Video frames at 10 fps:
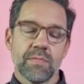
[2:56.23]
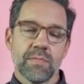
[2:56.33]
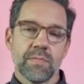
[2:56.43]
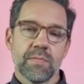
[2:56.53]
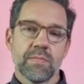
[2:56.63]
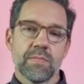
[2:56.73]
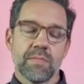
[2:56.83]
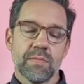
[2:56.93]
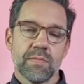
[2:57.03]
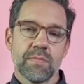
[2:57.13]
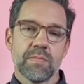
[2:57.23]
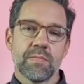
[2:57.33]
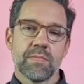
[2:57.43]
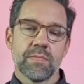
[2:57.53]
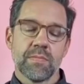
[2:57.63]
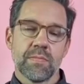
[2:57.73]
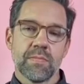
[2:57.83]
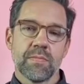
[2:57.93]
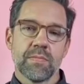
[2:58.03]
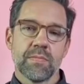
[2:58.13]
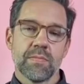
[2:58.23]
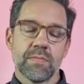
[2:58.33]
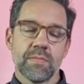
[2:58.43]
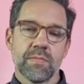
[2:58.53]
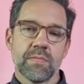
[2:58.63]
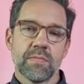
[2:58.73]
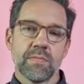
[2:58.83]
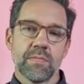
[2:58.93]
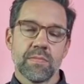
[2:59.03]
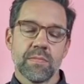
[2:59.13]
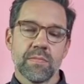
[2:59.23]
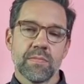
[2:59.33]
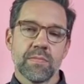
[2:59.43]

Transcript: [no speech]